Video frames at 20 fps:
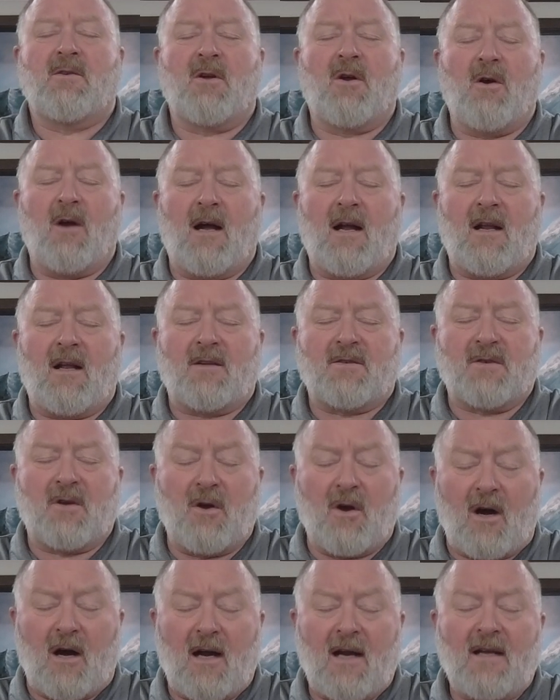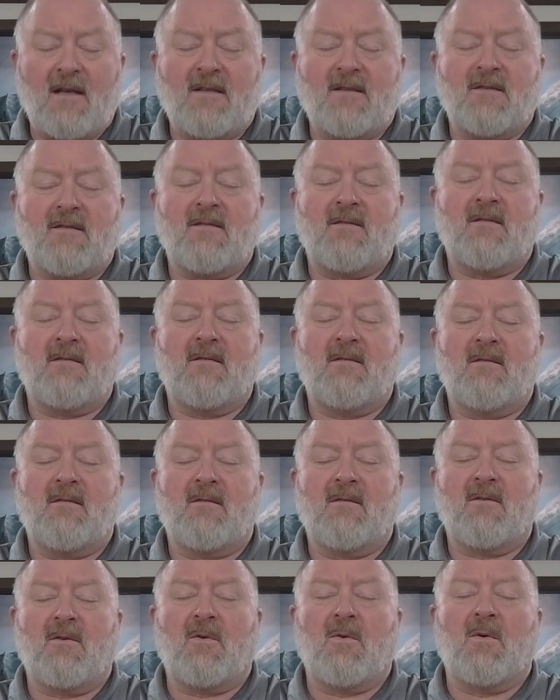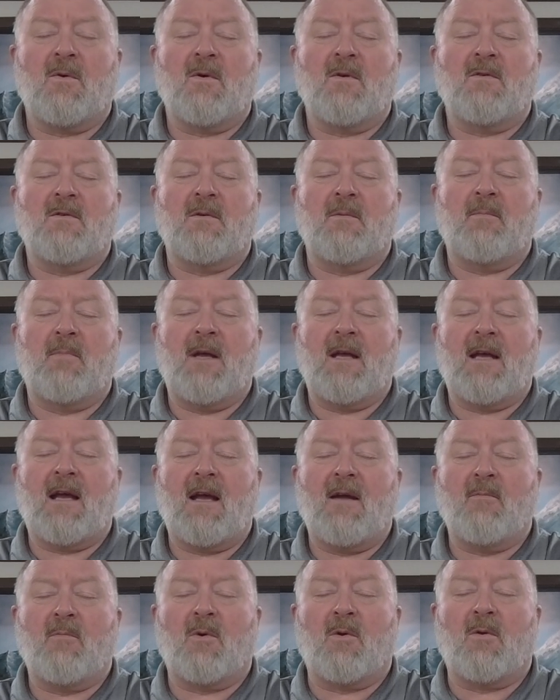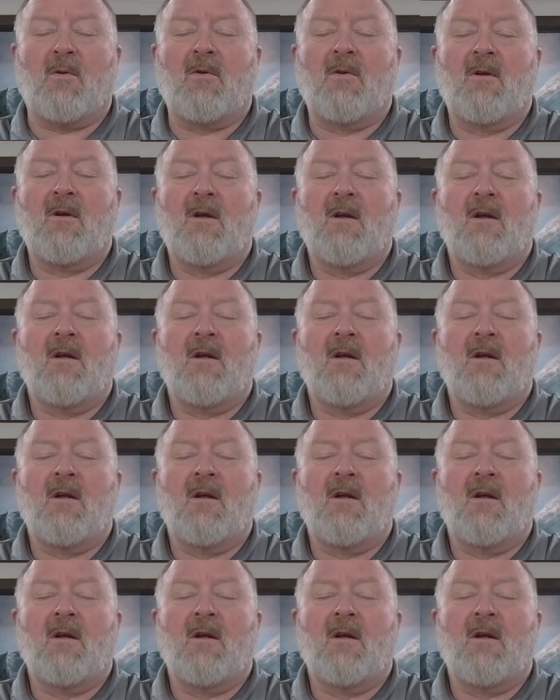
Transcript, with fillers: to grant us grace, Lord, to be able